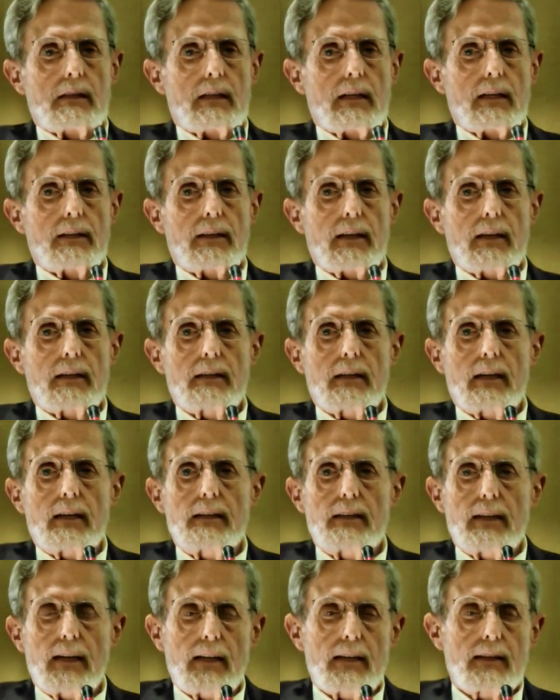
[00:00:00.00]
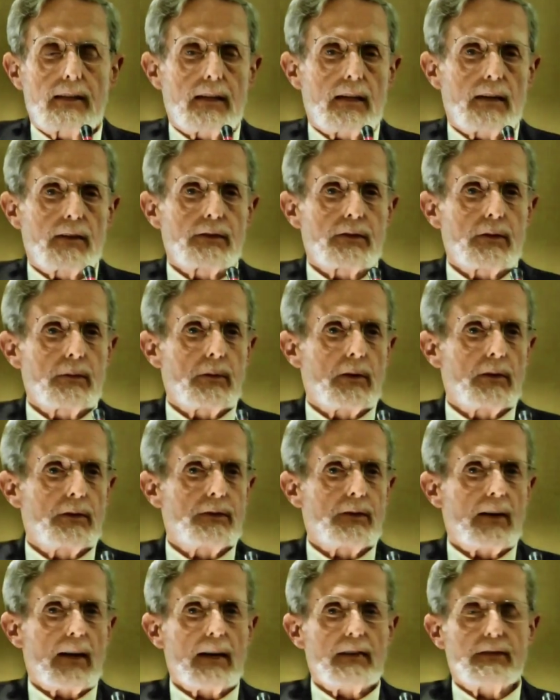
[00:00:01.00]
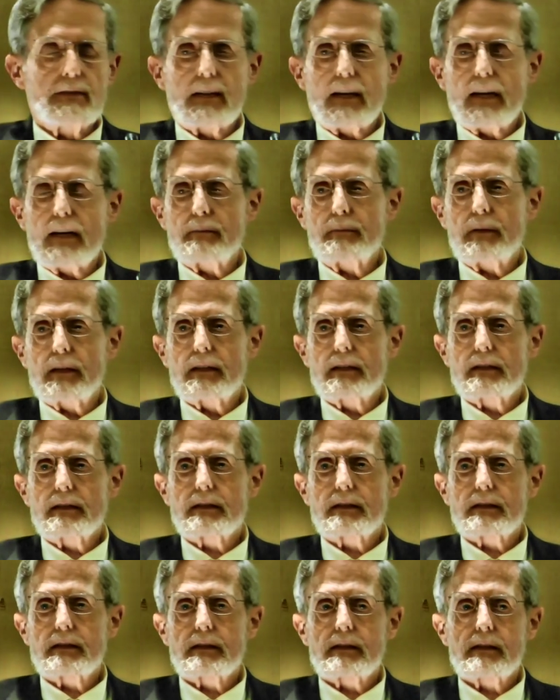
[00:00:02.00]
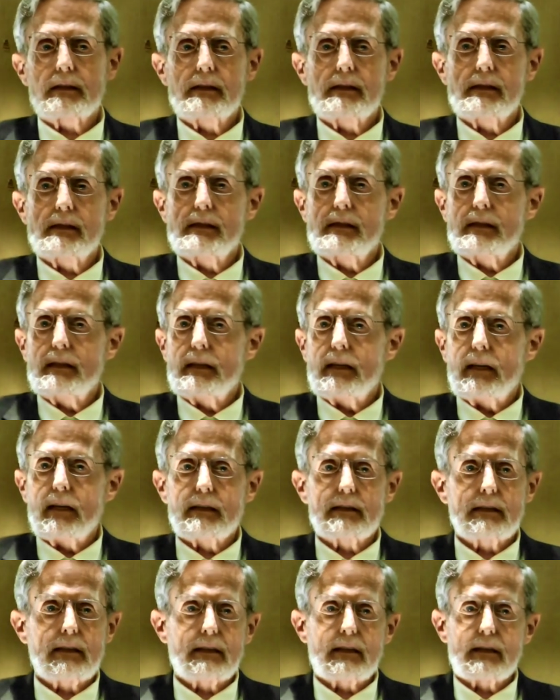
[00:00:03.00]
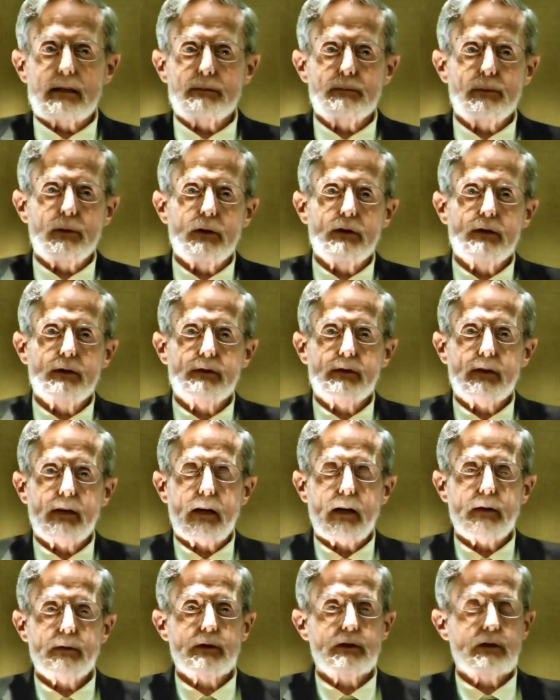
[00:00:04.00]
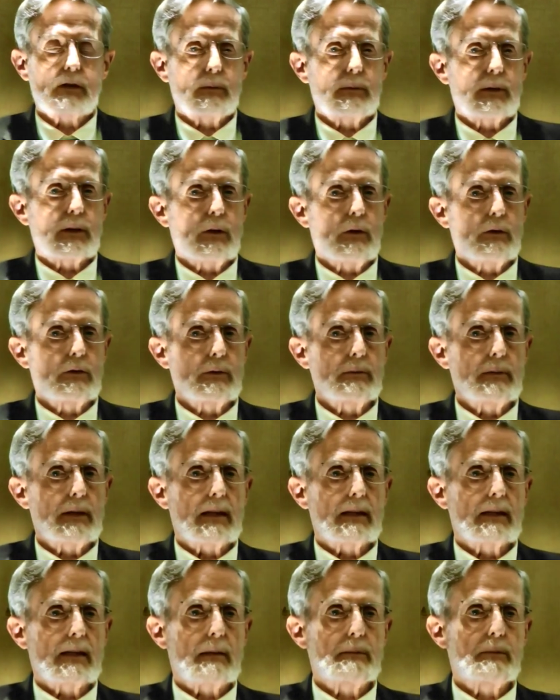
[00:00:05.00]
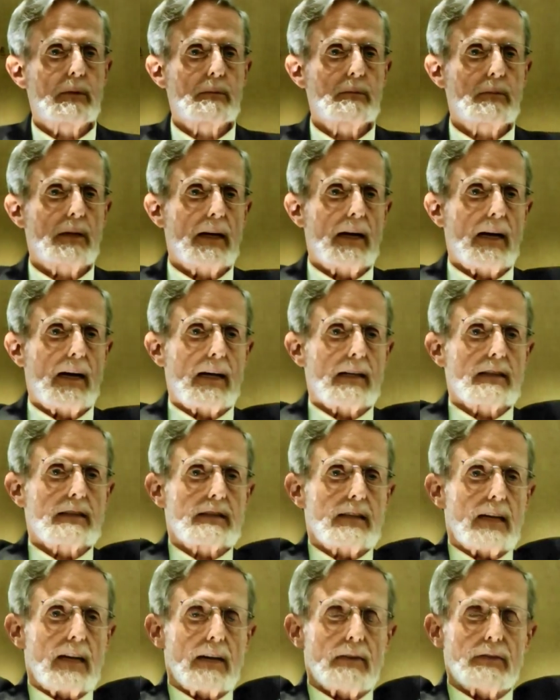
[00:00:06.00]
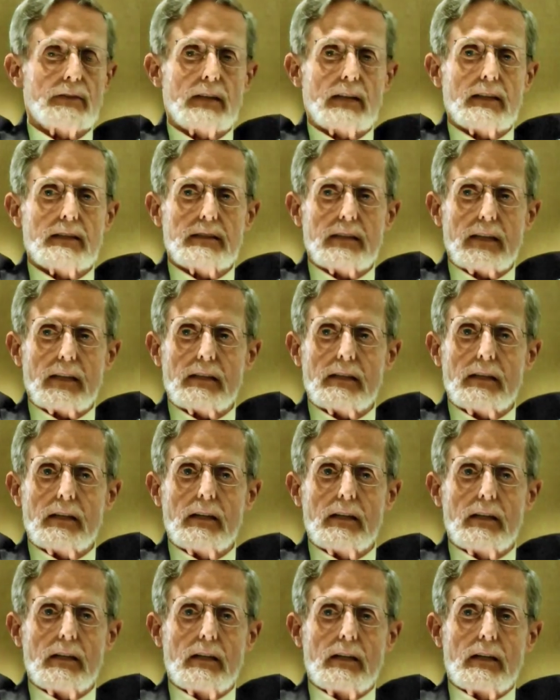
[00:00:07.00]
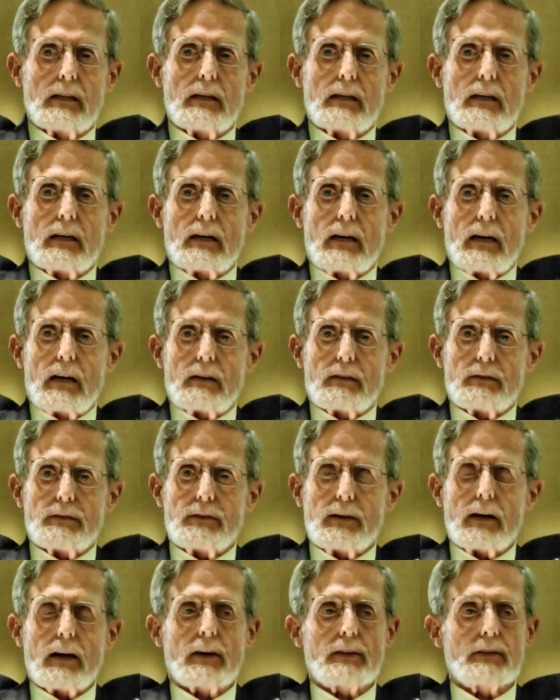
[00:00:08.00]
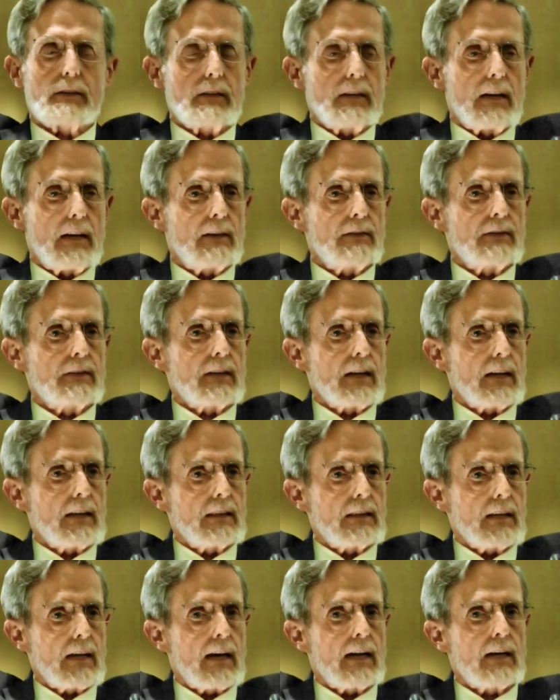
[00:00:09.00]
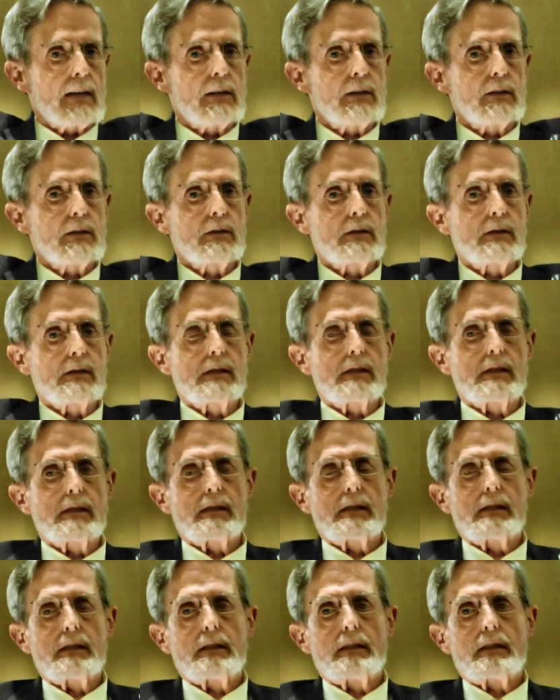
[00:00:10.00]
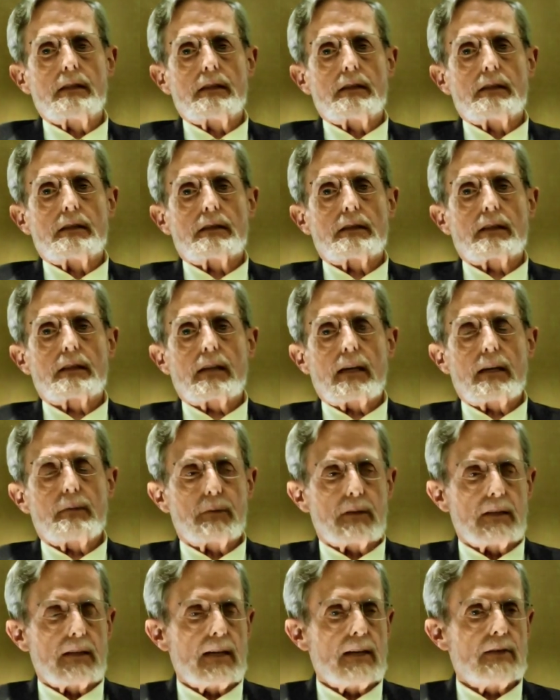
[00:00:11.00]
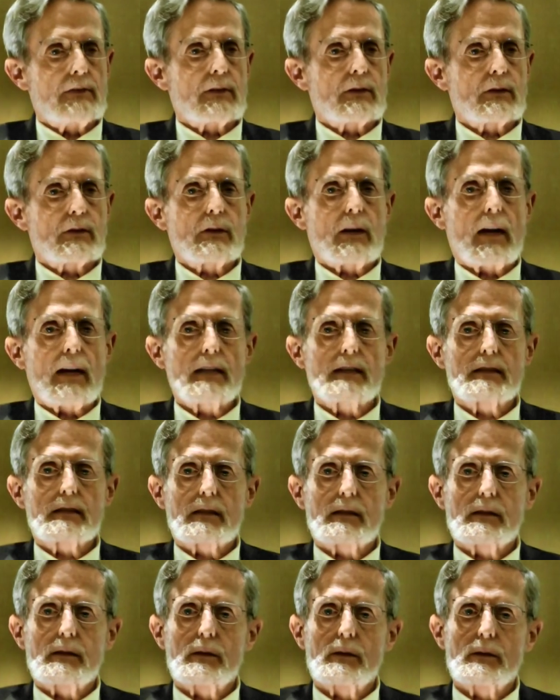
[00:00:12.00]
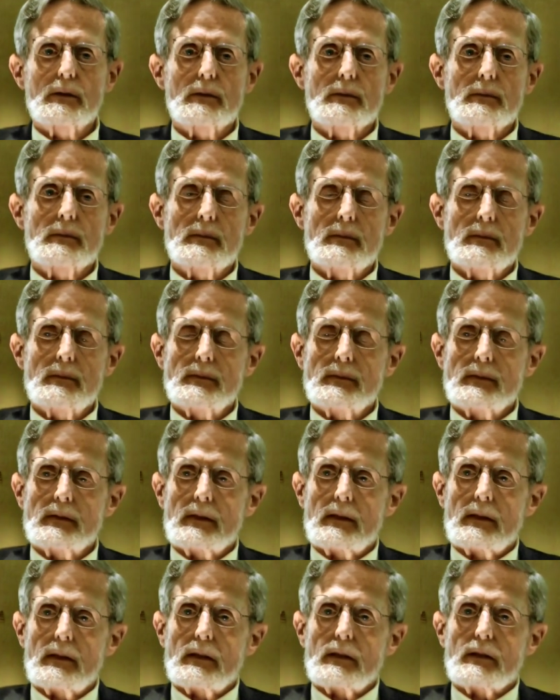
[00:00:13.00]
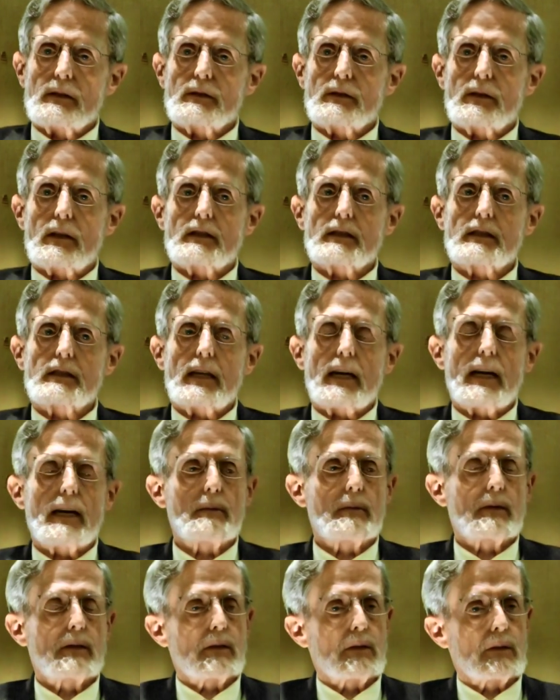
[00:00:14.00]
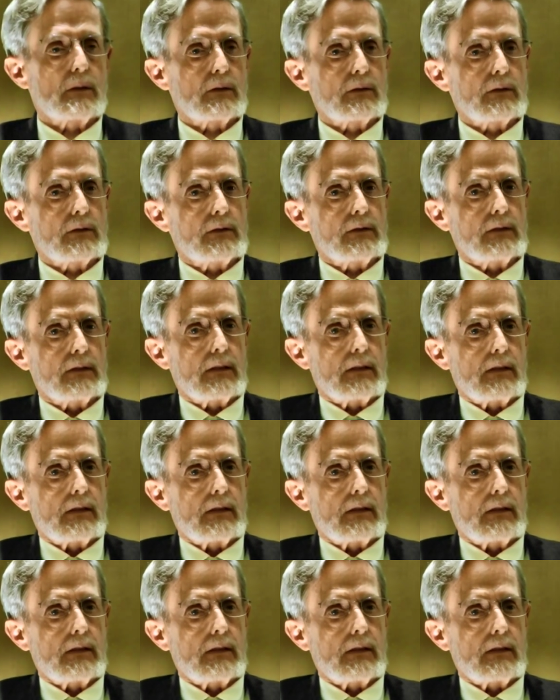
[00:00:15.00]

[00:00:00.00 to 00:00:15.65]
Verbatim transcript: And then I knelt there for about five, ten minutes. The Spirit of God was coming over me, and I put my hands to heaven. I said, Father in heaven, I thank you that I believe in Christ alone, trust Him alone